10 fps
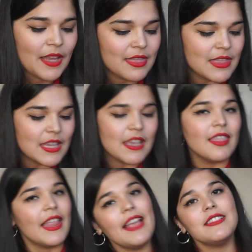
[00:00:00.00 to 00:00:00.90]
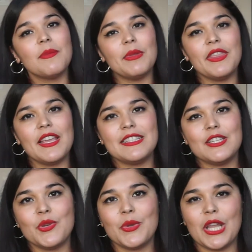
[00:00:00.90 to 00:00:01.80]
The last couple of things I
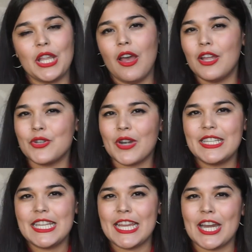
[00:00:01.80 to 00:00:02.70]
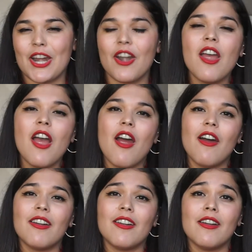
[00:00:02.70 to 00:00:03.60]
do want to address here
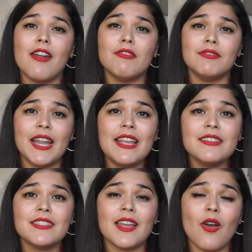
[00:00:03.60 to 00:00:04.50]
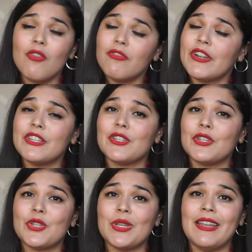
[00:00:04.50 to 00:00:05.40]
are rest,
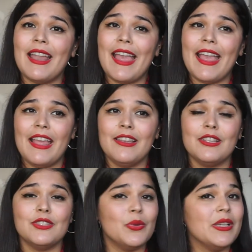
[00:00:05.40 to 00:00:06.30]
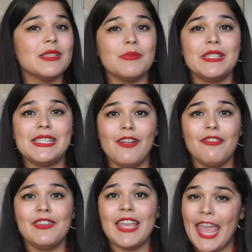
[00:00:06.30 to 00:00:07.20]
overexertion, and doing some
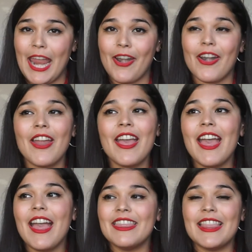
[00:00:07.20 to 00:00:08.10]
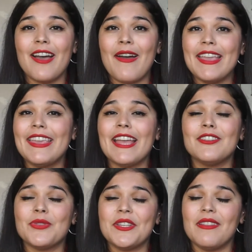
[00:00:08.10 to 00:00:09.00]
self-care. Now, I can't
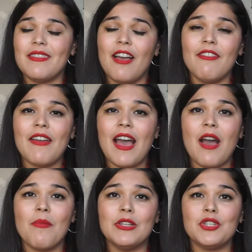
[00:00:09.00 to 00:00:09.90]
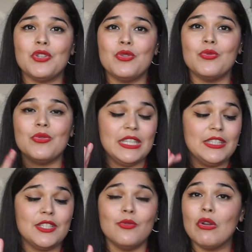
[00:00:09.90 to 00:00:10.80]
stress enough how much you
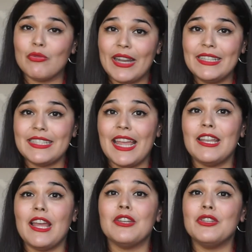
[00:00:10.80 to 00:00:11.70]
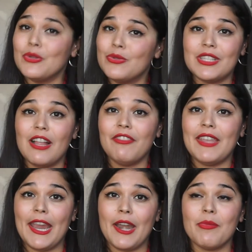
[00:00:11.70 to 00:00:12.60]
need to rest and do
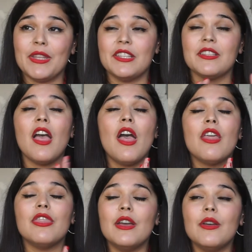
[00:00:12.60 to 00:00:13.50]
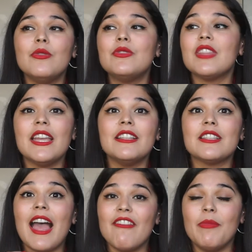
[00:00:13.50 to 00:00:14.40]
self-care because those things
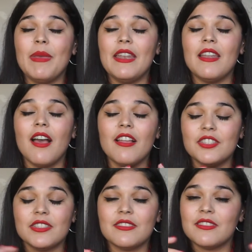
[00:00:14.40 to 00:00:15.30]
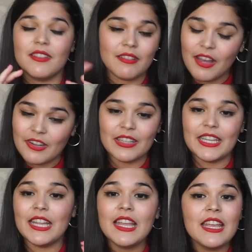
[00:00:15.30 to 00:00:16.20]
have been just
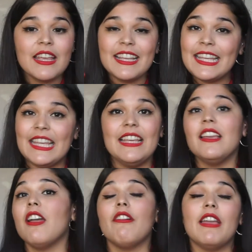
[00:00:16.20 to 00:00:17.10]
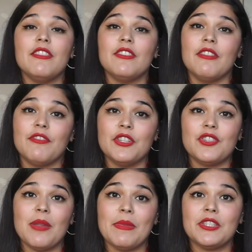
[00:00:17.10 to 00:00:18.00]
utterly key in the first
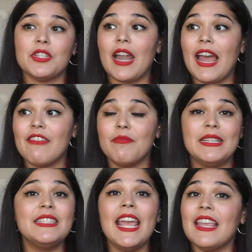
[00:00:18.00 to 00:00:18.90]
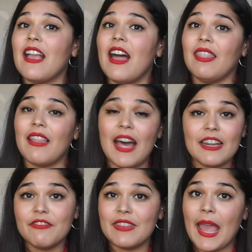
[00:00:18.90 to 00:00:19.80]
trimester. I've been taking a lot
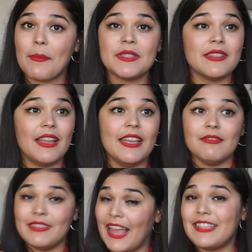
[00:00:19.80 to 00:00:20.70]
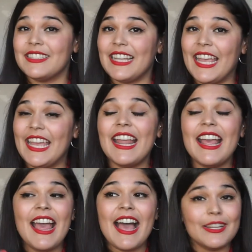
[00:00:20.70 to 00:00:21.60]
of naps. Like last night,
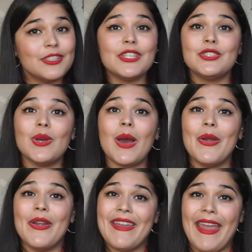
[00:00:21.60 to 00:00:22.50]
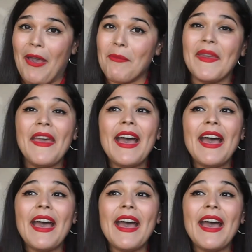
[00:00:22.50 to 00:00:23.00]
I took a 2-hour nap.